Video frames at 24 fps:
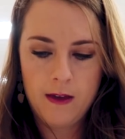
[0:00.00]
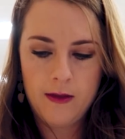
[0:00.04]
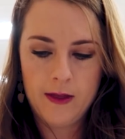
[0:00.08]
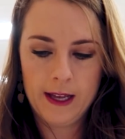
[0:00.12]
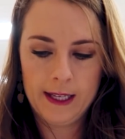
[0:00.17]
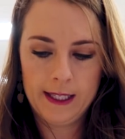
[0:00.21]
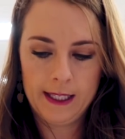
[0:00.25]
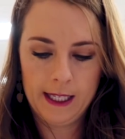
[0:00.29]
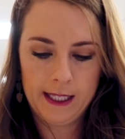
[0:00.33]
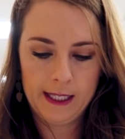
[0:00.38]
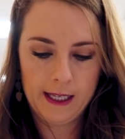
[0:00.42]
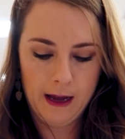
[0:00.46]

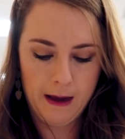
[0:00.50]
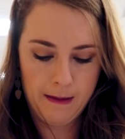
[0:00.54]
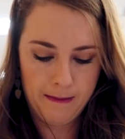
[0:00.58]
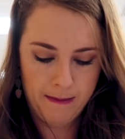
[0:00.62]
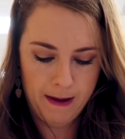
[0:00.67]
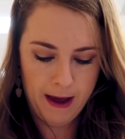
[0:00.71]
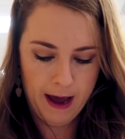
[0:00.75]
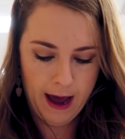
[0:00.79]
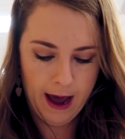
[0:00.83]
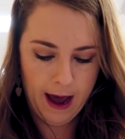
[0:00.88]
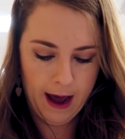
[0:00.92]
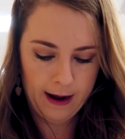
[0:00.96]
This is a
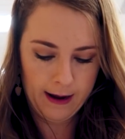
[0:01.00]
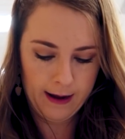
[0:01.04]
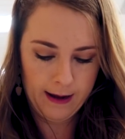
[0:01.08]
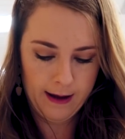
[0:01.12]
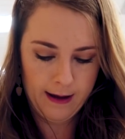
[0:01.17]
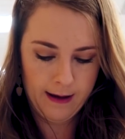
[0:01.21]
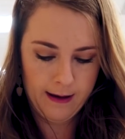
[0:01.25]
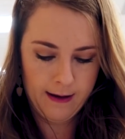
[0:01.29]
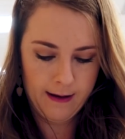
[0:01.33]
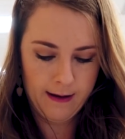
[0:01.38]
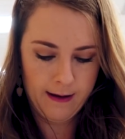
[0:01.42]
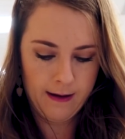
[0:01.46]
pack
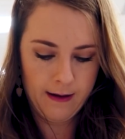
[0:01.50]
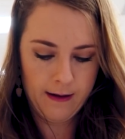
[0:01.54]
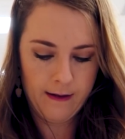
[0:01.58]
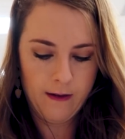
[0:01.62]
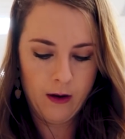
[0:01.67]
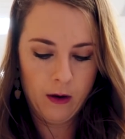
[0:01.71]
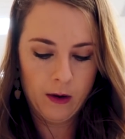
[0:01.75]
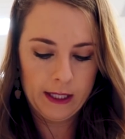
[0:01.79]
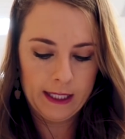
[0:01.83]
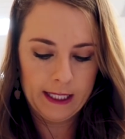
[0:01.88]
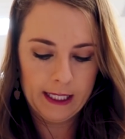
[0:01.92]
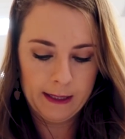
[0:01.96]
of,
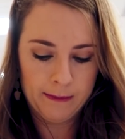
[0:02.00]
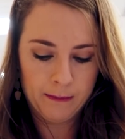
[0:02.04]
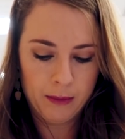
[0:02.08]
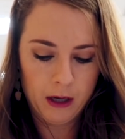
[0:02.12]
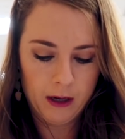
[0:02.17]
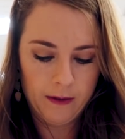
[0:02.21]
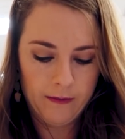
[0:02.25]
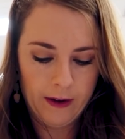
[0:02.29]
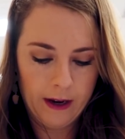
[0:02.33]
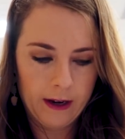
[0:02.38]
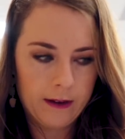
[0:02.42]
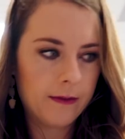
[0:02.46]
oh, it says
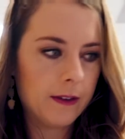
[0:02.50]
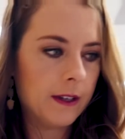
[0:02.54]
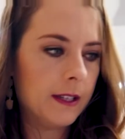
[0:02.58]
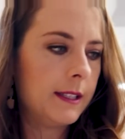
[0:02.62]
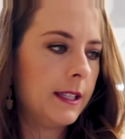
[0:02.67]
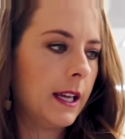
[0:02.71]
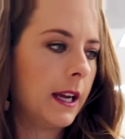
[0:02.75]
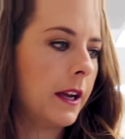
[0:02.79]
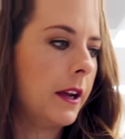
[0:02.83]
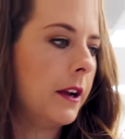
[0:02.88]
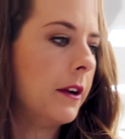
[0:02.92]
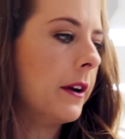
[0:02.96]
Perfect for
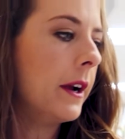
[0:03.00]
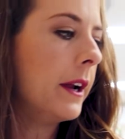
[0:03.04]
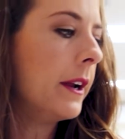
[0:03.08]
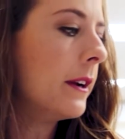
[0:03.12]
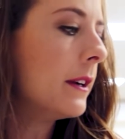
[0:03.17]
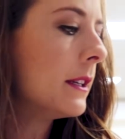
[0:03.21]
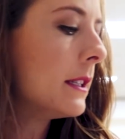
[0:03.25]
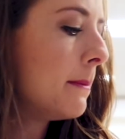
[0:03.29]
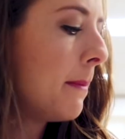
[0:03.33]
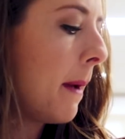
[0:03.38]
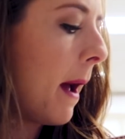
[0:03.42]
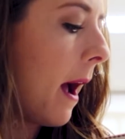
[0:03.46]
Second
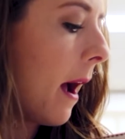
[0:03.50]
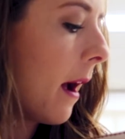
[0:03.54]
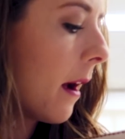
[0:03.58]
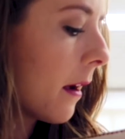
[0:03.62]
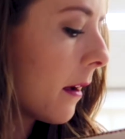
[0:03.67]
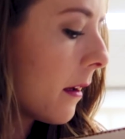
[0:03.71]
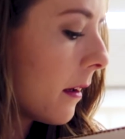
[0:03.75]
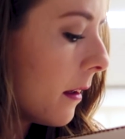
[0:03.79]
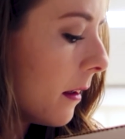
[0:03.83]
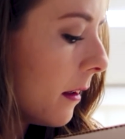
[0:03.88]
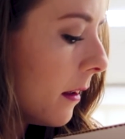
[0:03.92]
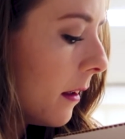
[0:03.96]
Graders
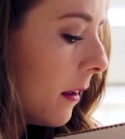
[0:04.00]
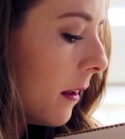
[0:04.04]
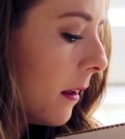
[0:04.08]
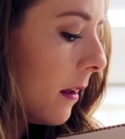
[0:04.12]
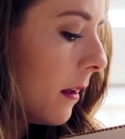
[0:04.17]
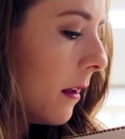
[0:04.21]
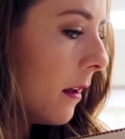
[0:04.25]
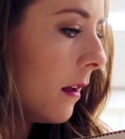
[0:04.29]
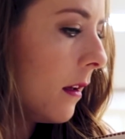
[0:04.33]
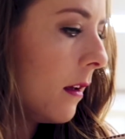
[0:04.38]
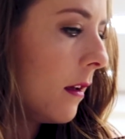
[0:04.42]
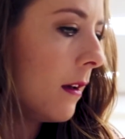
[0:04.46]
pack.
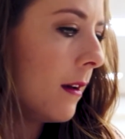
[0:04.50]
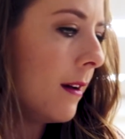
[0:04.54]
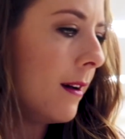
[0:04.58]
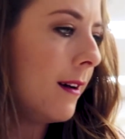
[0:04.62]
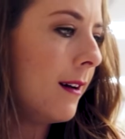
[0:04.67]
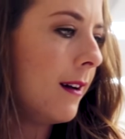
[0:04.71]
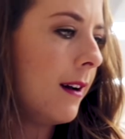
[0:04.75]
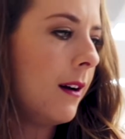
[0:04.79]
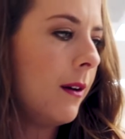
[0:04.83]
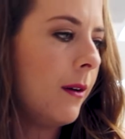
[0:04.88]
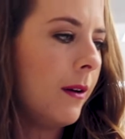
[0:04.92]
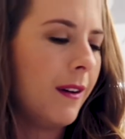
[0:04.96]

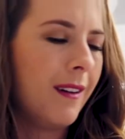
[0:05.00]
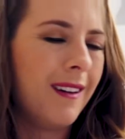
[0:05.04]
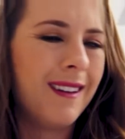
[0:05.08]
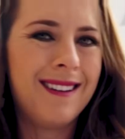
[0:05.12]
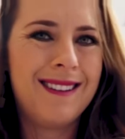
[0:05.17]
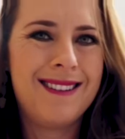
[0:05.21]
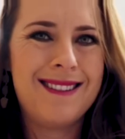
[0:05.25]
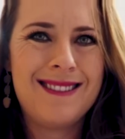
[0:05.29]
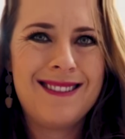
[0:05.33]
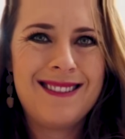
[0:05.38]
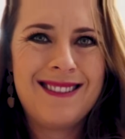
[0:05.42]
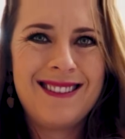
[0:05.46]
Oh,
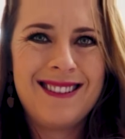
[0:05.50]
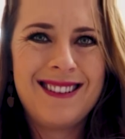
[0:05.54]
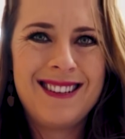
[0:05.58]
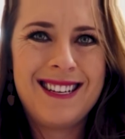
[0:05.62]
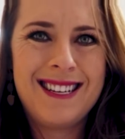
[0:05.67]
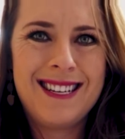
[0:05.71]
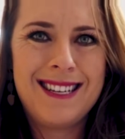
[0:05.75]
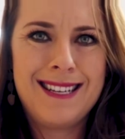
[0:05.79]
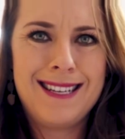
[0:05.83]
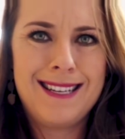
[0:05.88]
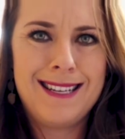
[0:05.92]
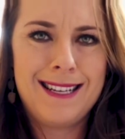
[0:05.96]

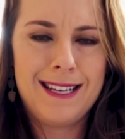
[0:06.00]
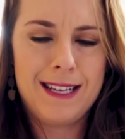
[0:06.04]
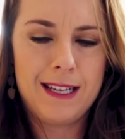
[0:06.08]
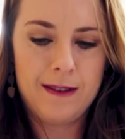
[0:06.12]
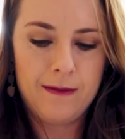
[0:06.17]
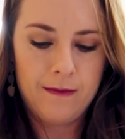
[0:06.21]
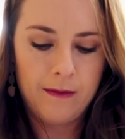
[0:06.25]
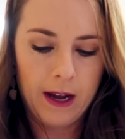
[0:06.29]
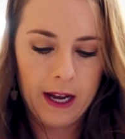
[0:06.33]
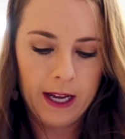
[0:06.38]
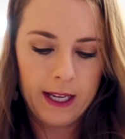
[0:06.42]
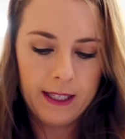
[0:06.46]

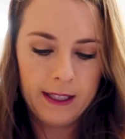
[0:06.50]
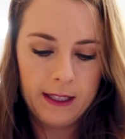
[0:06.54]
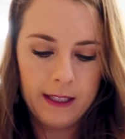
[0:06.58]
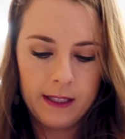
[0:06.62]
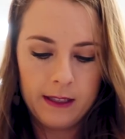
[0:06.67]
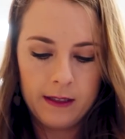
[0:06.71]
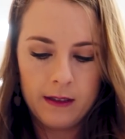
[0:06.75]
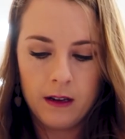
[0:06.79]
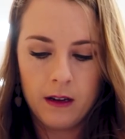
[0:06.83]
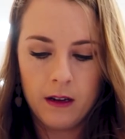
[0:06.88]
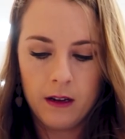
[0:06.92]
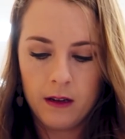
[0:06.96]
why is
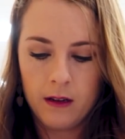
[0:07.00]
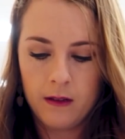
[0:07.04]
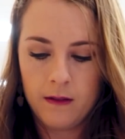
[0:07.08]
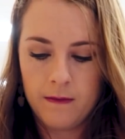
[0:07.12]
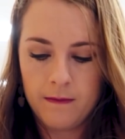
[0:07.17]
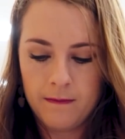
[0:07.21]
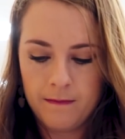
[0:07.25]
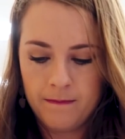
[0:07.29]
this not?